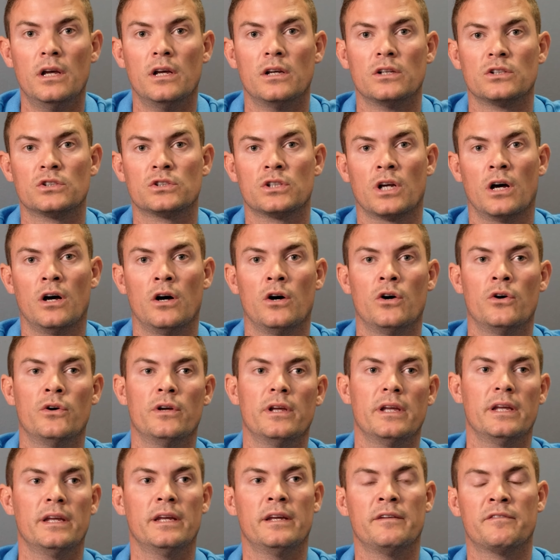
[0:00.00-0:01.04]
So
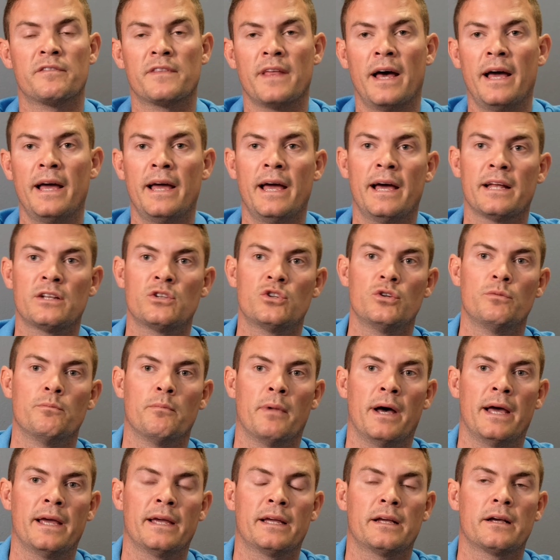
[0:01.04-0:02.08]
if they had to
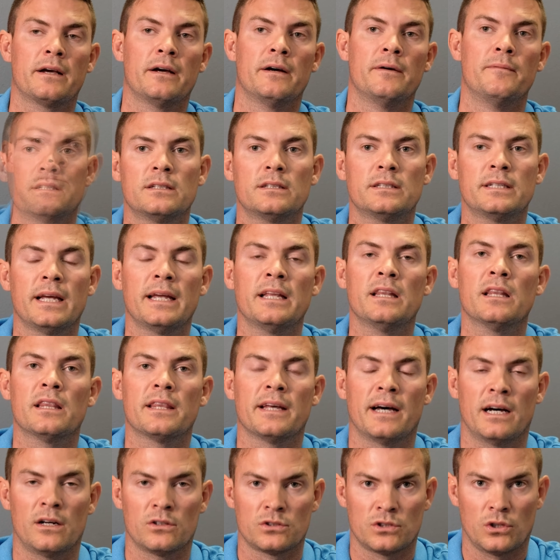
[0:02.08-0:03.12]
make
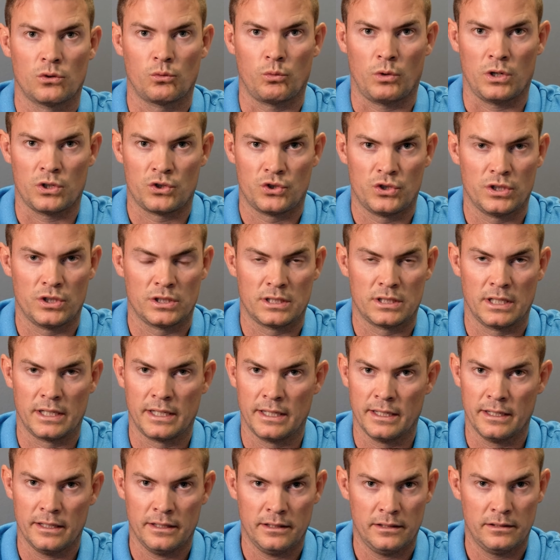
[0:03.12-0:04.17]
10,000 watches a
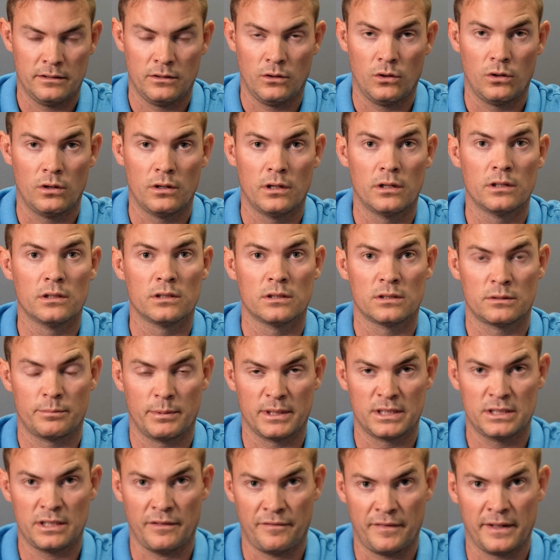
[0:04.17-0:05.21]
year,
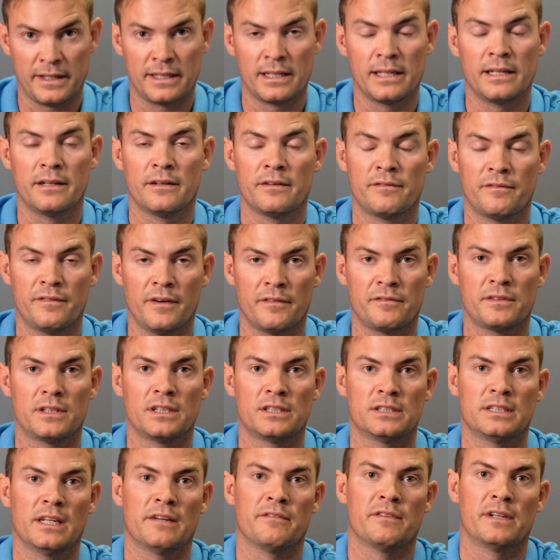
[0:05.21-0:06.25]
specifically
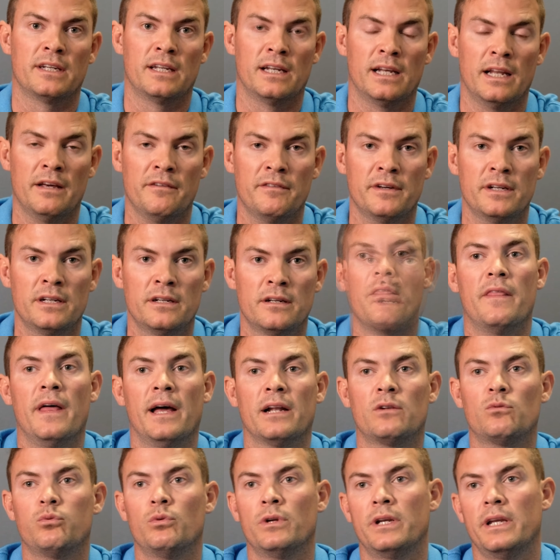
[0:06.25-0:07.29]
5711,
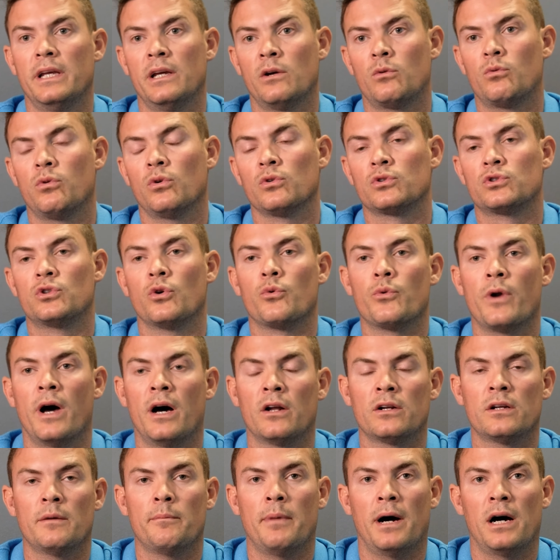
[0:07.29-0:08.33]
that would equal to
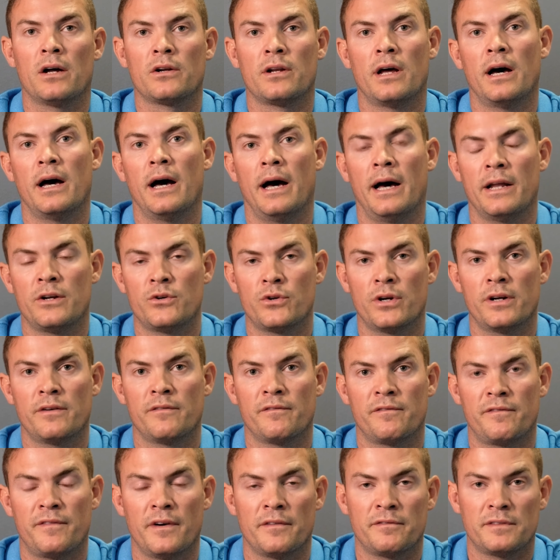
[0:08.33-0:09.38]
round about
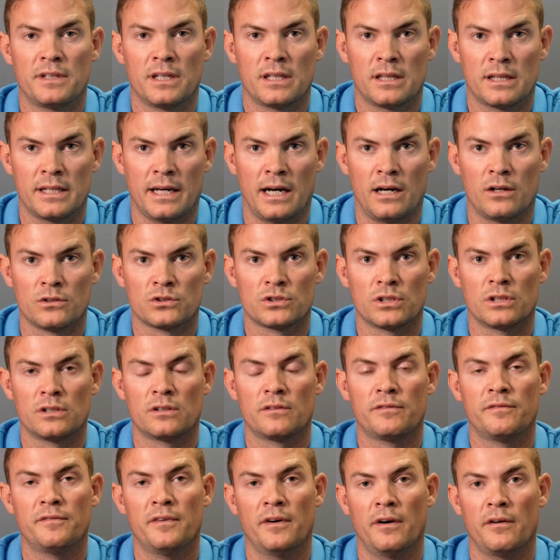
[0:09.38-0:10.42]
150,000
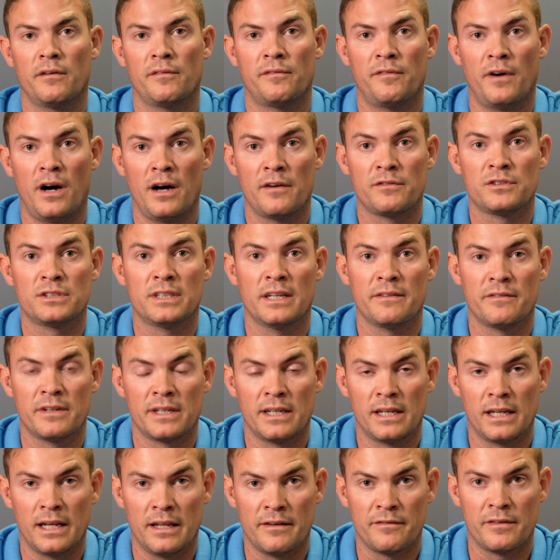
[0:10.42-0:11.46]

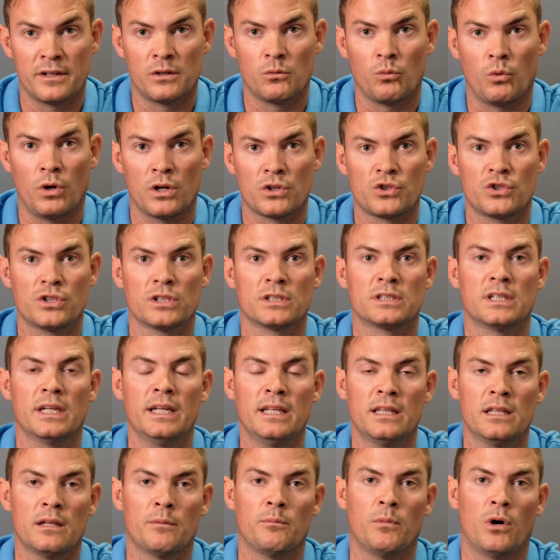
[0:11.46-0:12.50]
5711 watches
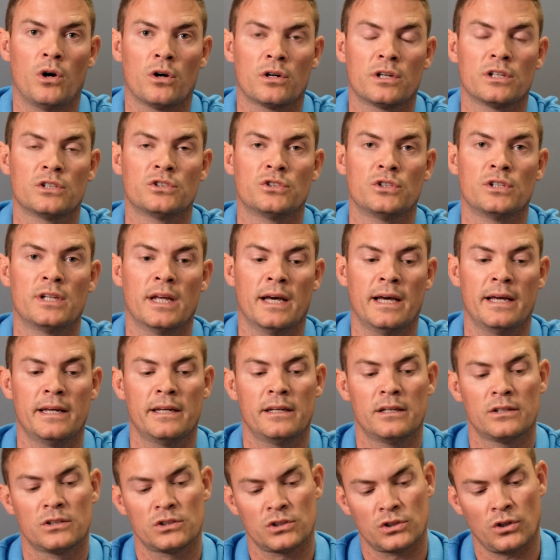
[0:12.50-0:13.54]
in the market today,
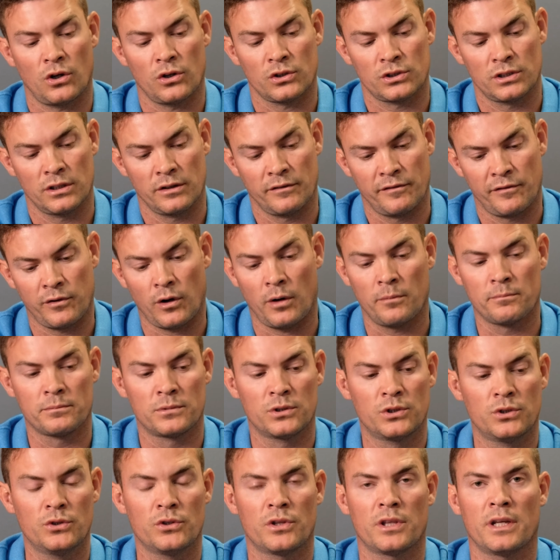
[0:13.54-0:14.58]
starting from
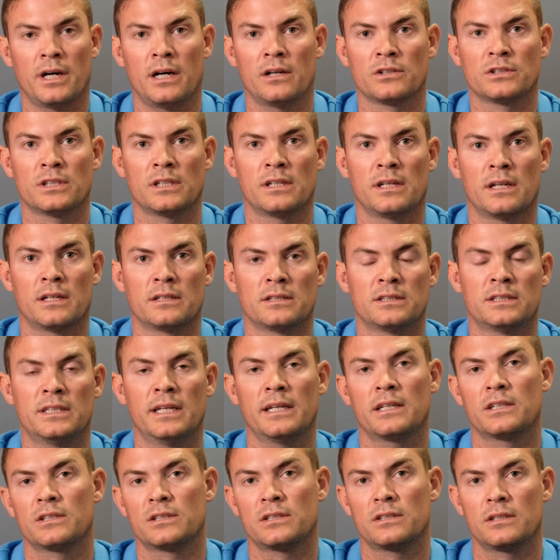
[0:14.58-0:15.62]

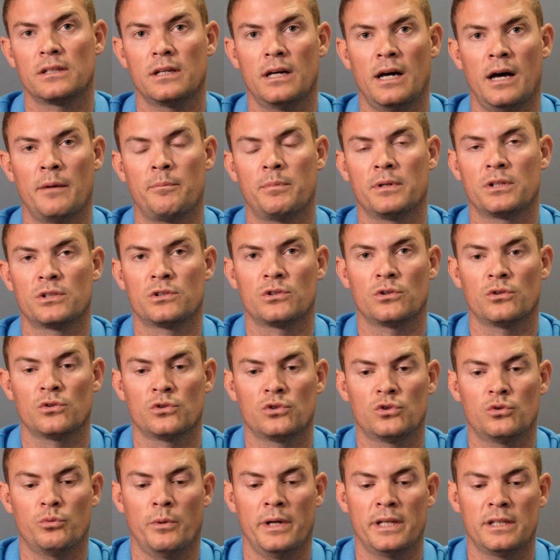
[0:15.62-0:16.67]
2006 up until
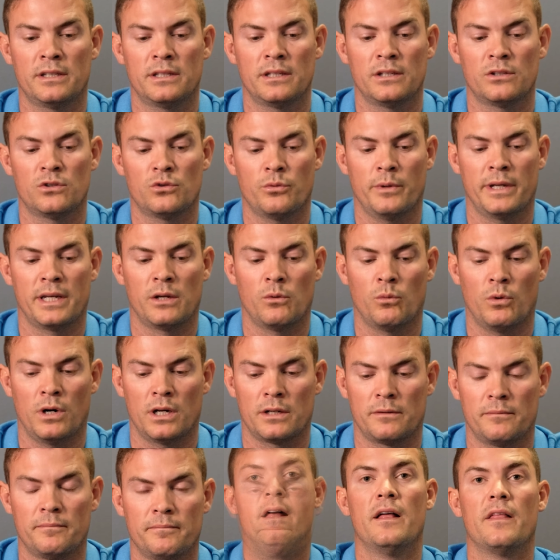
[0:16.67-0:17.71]
2021.
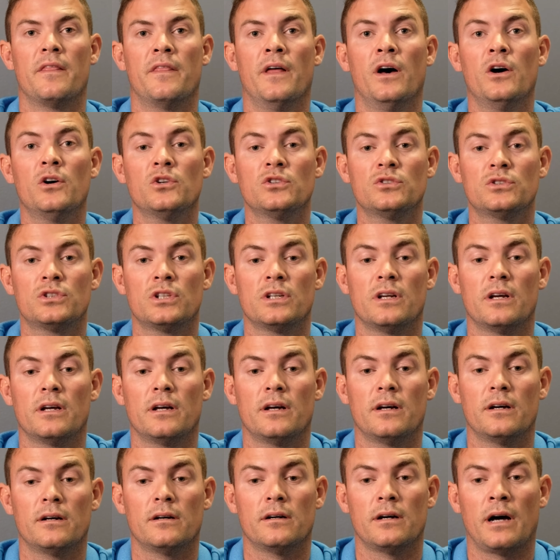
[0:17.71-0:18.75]
Those
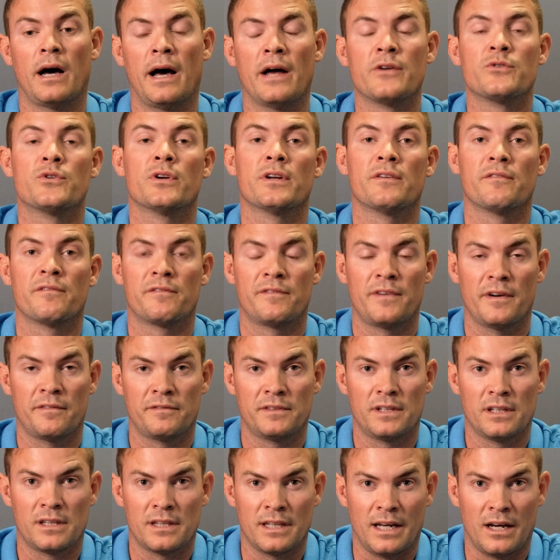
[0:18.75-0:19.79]

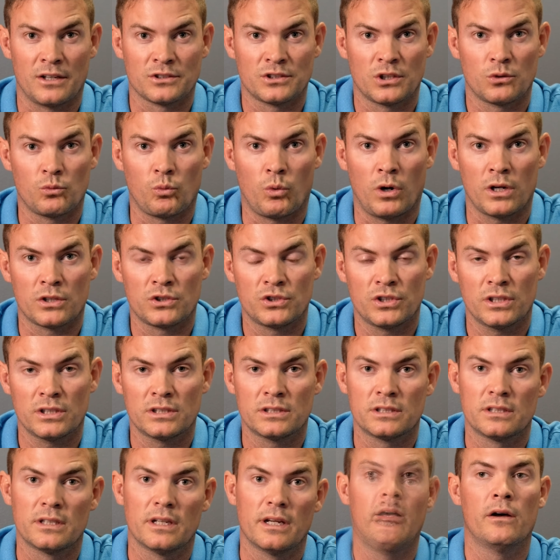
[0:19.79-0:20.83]
150,000
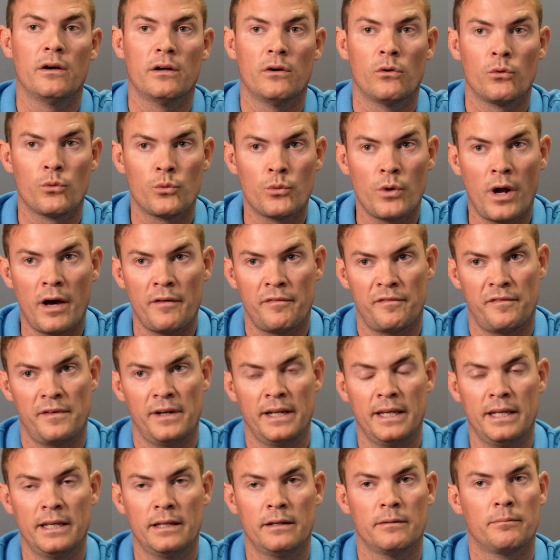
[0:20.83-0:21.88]
watches,
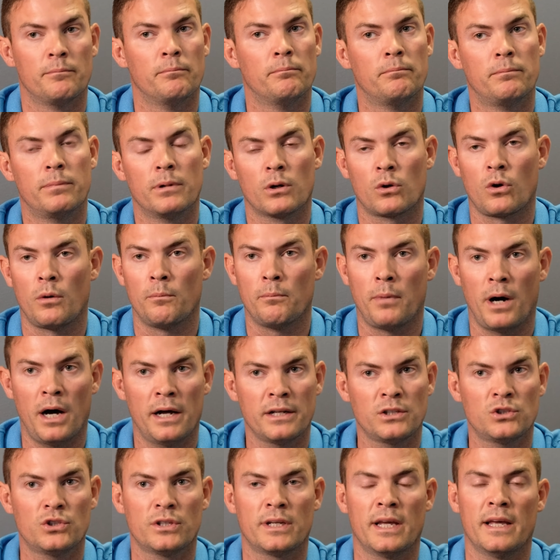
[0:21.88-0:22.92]
roughly
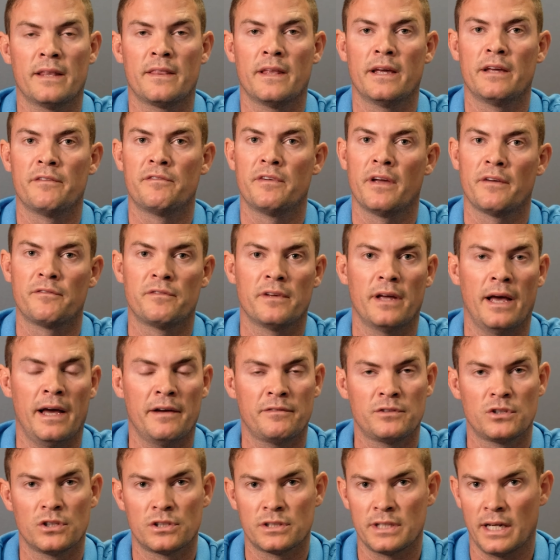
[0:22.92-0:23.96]
combined together, if you have
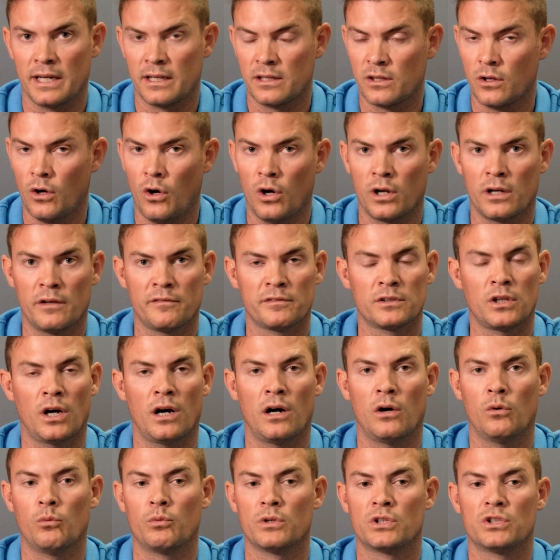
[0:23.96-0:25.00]
to take the olive
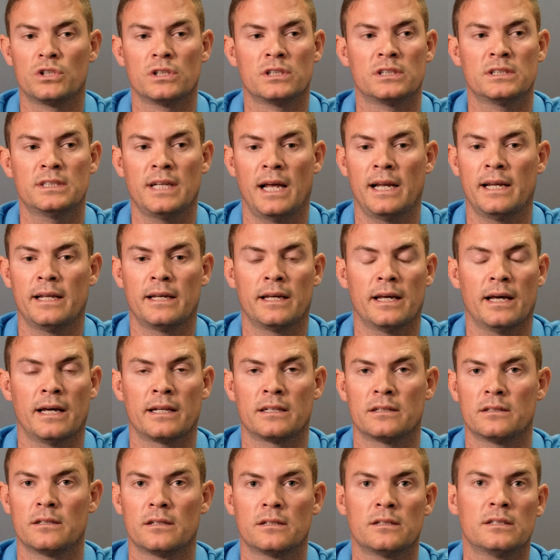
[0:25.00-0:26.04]
dial, which is selling at
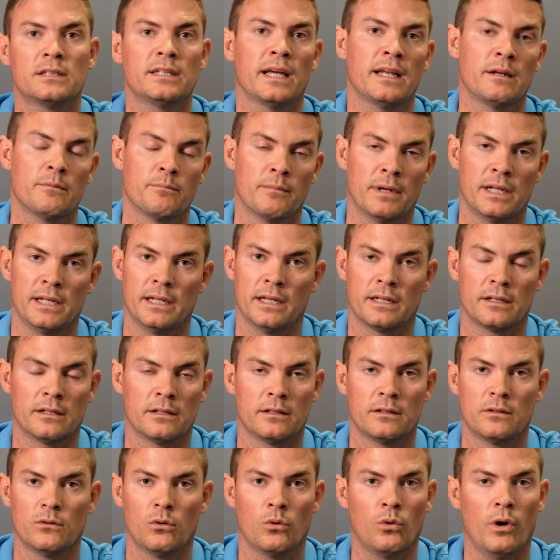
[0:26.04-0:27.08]
10 million
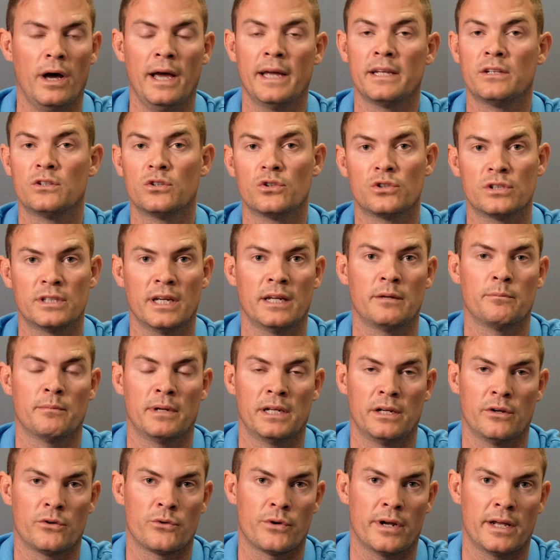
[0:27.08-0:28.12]
or 8 to 10
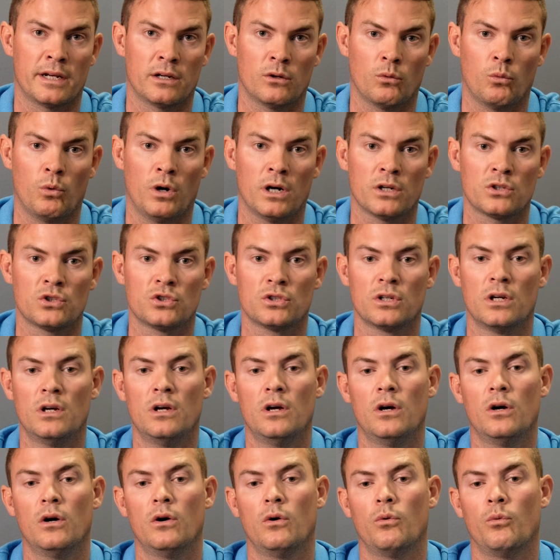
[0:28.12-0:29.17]
million rand a watch,
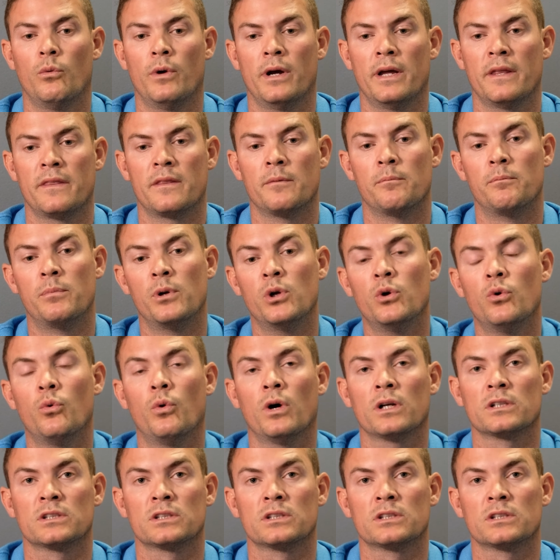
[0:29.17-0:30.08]
where the blue one